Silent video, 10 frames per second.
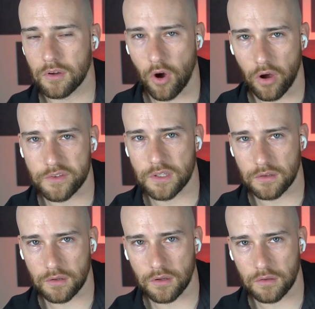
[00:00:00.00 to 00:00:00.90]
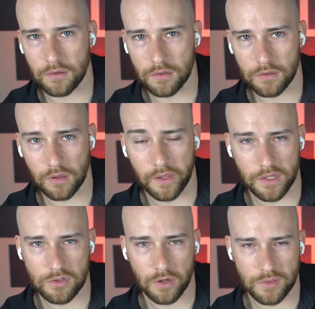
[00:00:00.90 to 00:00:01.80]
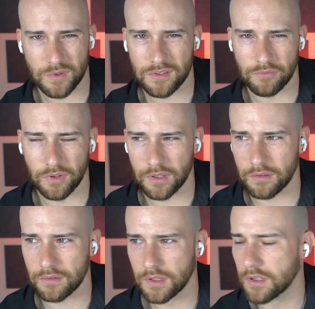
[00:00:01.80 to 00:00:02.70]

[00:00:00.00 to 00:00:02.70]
causing the lightning strikes, which is a really,